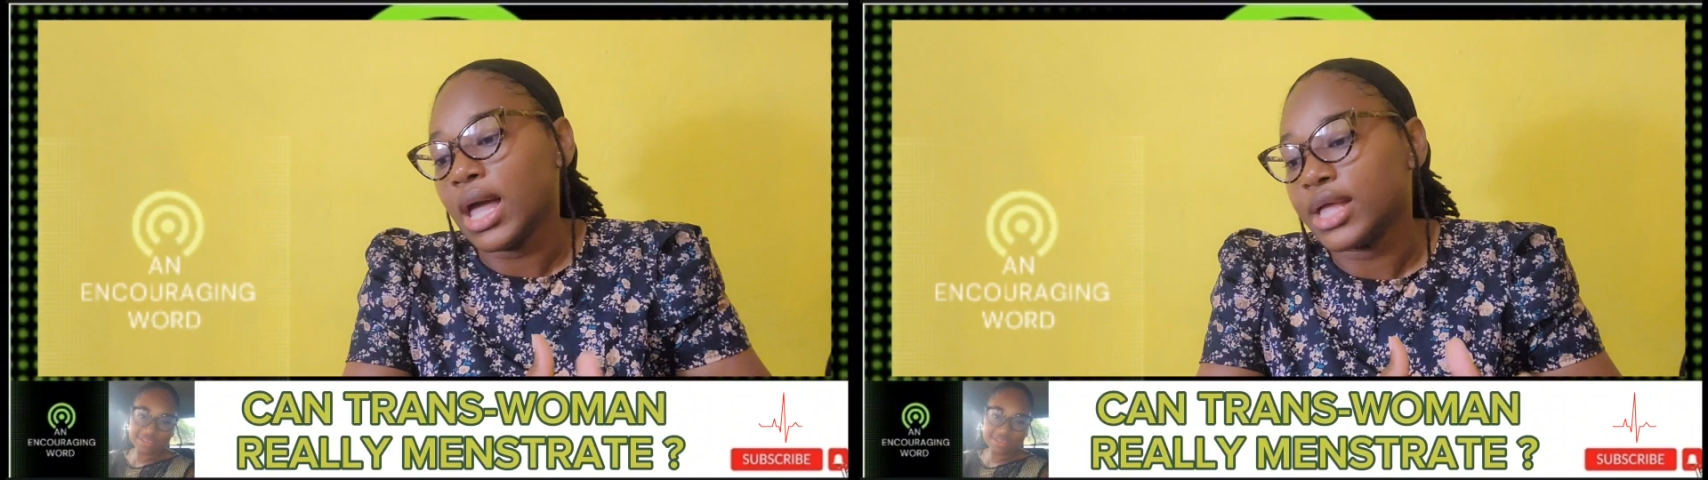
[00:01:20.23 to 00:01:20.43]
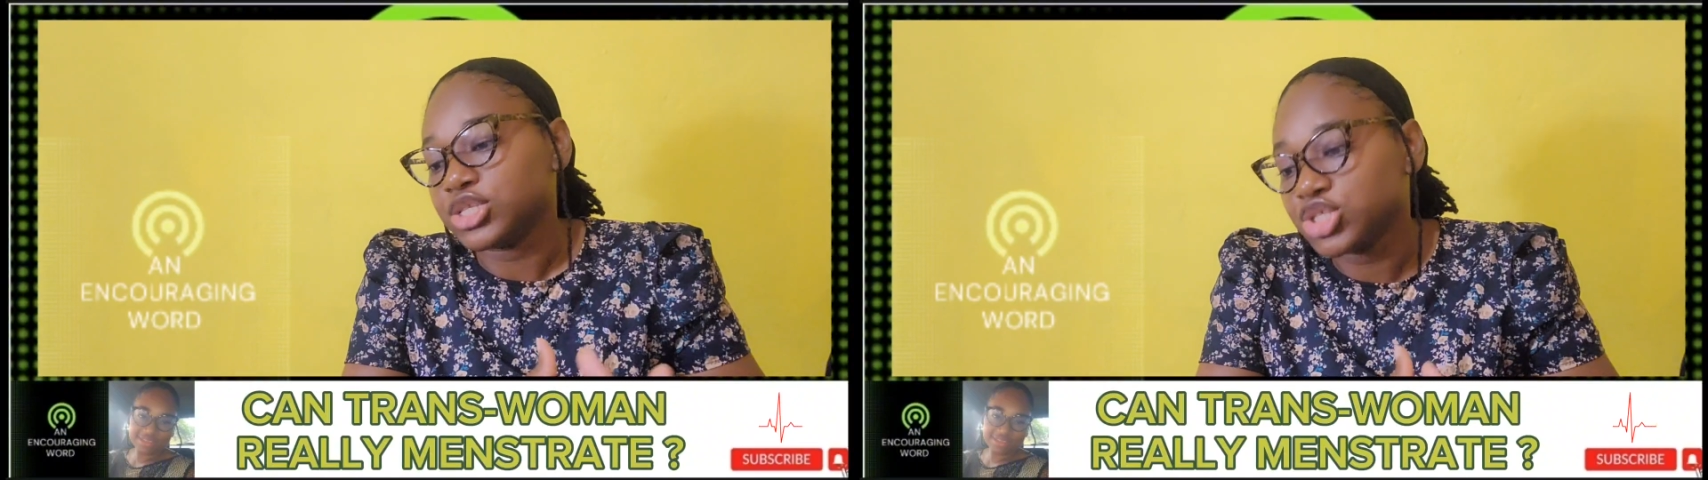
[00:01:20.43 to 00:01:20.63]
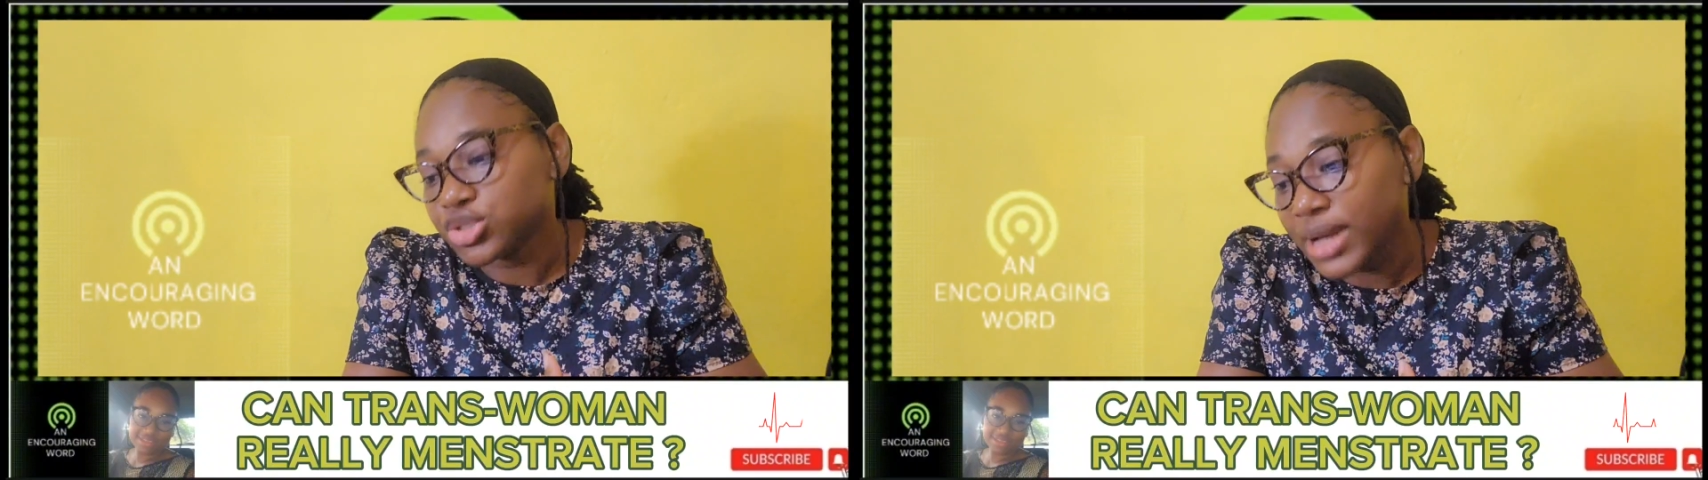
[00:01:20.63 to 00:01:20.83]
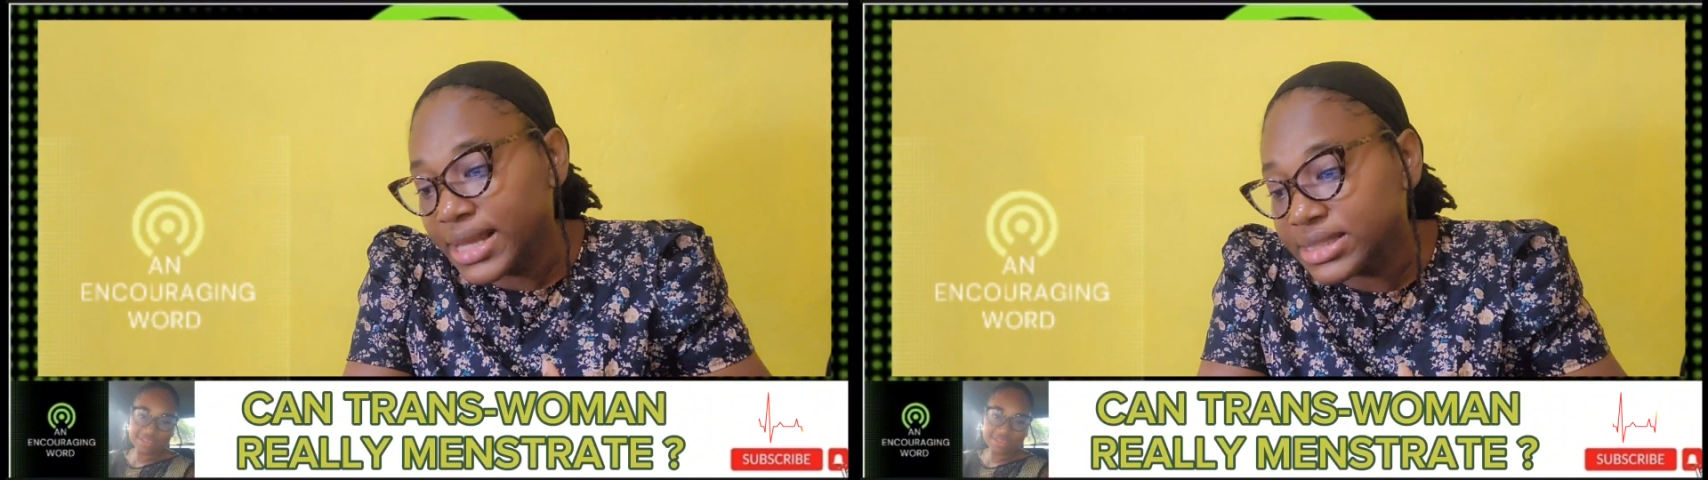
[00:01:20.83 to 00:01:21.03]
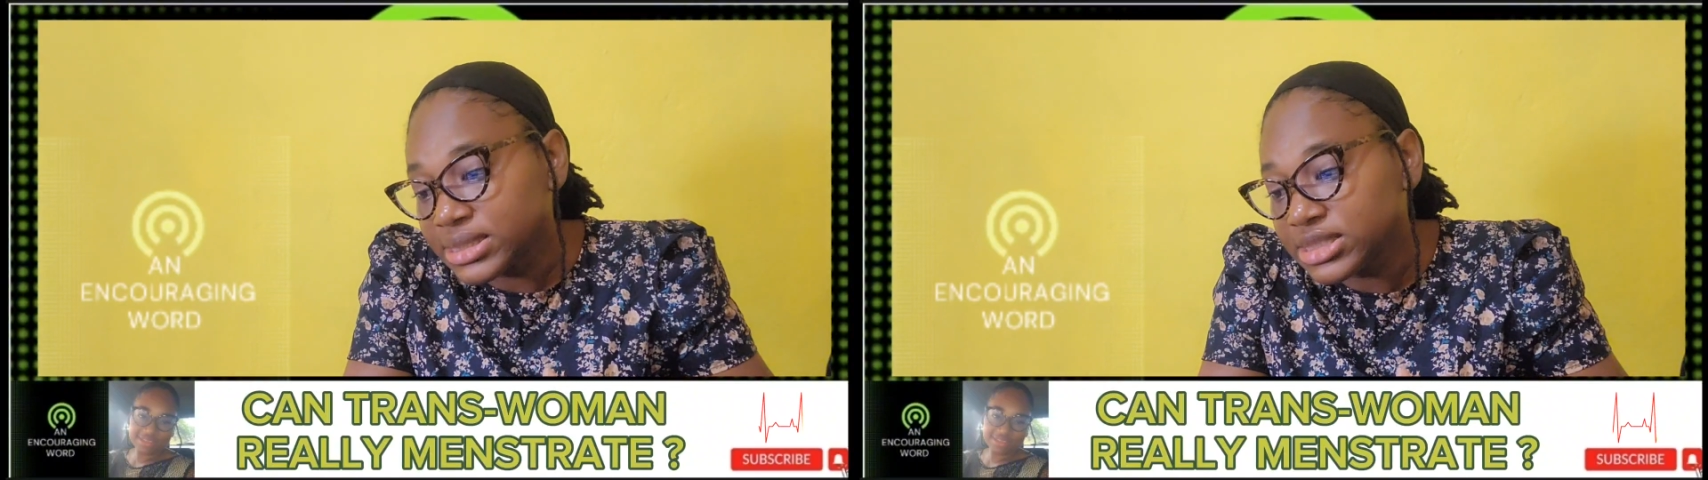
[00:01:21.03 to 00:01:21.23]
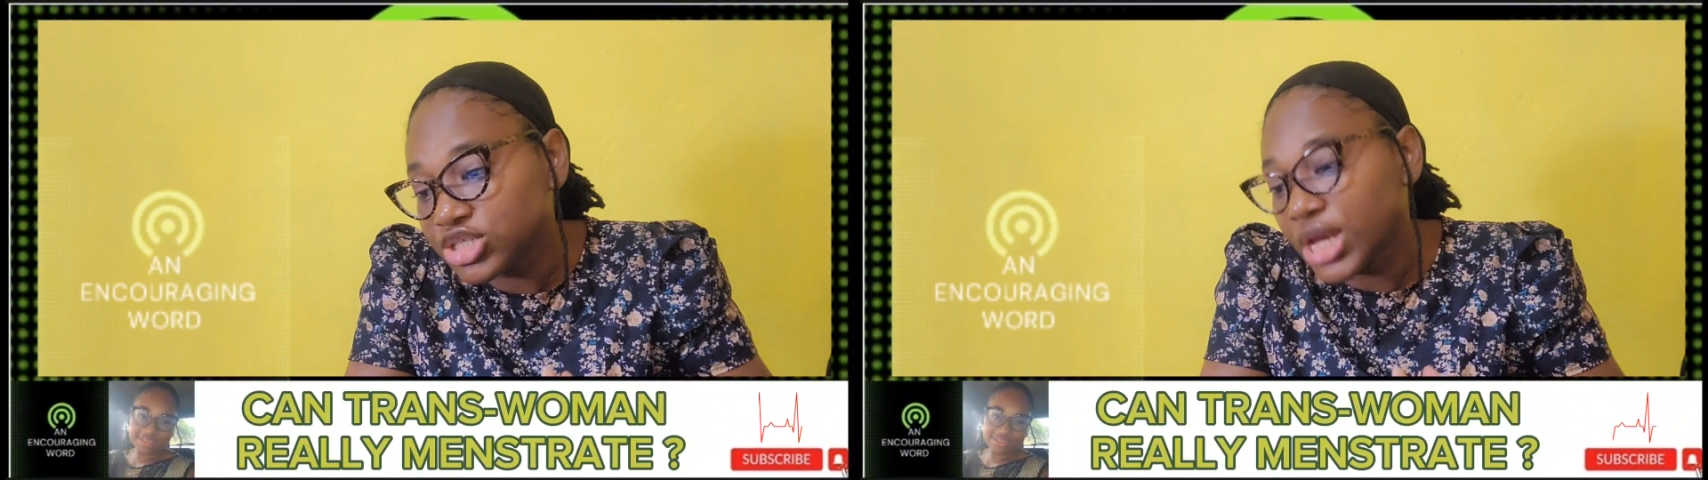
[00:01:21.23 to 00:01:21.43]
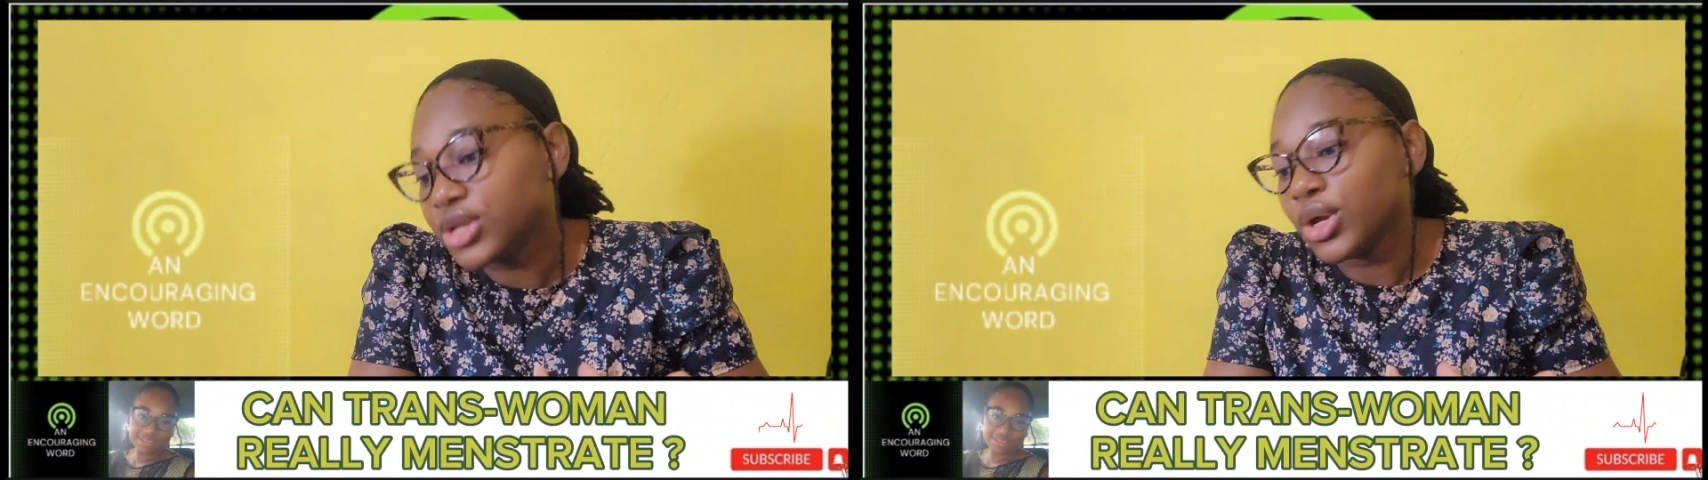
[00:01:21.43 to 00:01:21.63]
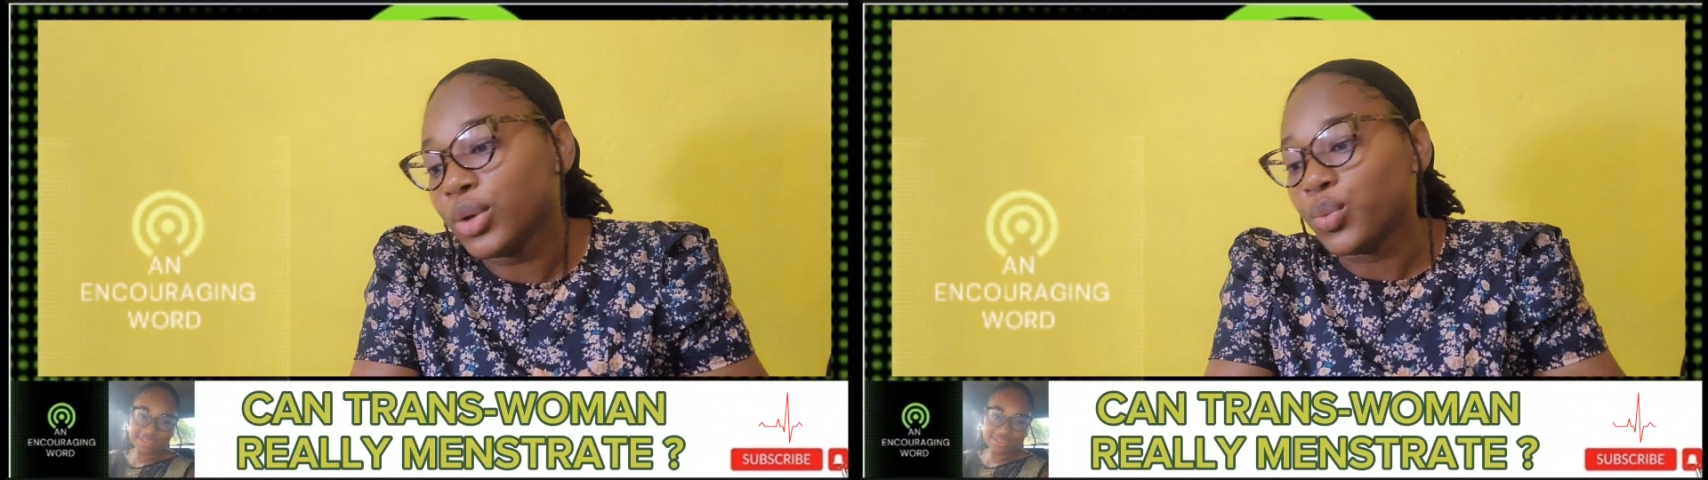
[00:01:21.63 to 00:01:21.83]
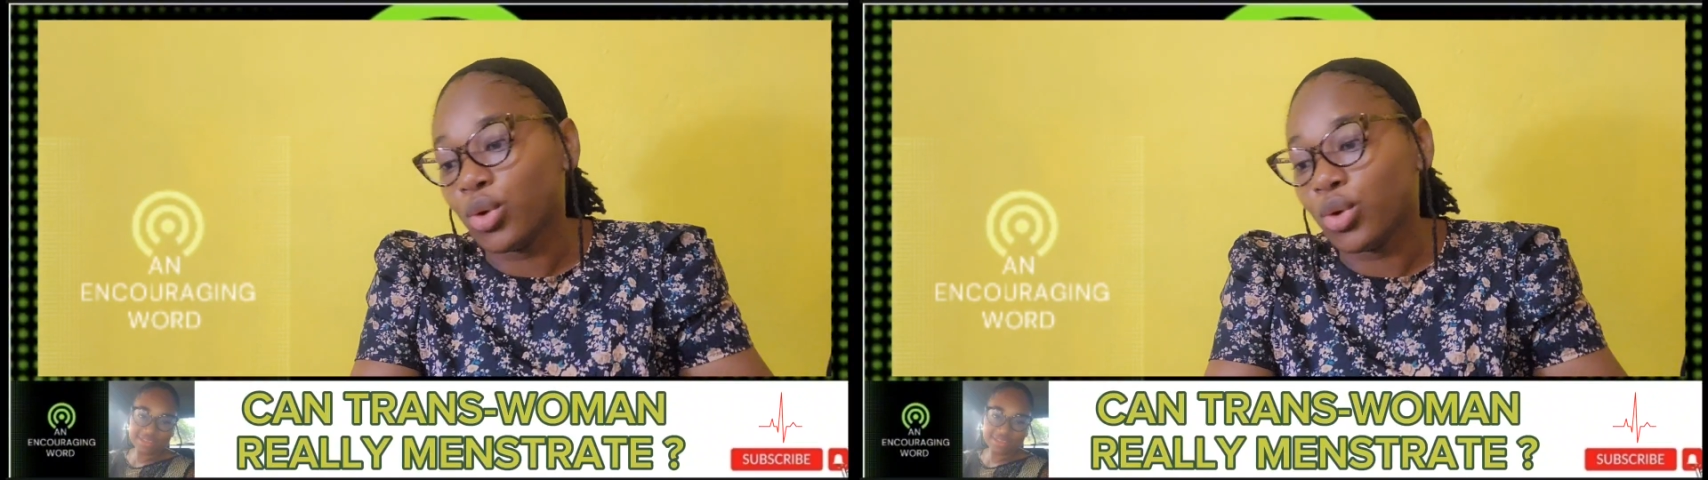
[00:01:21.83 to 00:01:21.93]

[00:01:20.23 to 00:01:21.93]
A transgendered